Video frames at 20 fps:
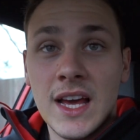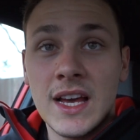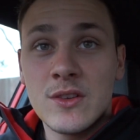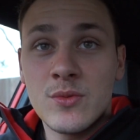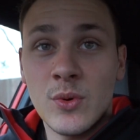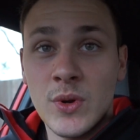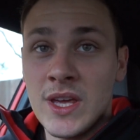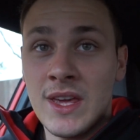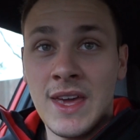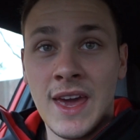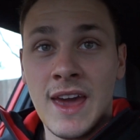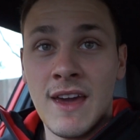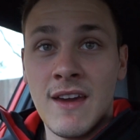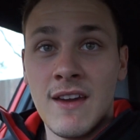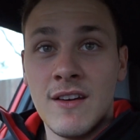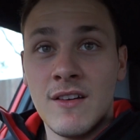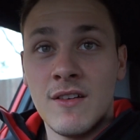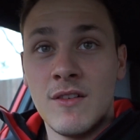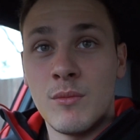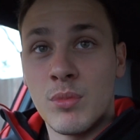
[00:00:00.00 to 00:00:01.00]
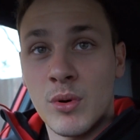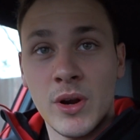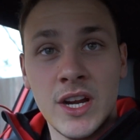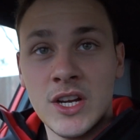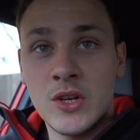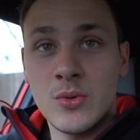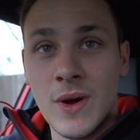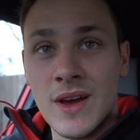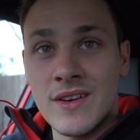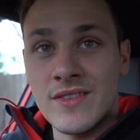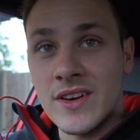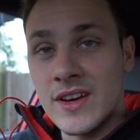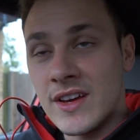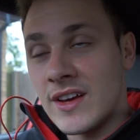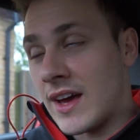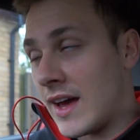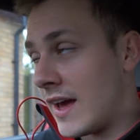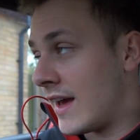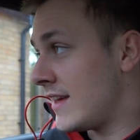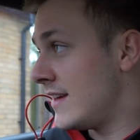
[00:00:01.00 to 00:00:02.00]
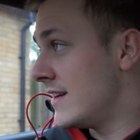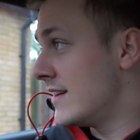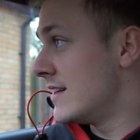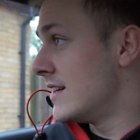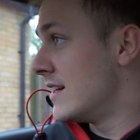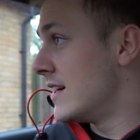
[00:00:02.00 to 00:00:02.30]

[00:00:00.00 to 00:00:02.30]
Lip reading: It's what you get, British weather, eh?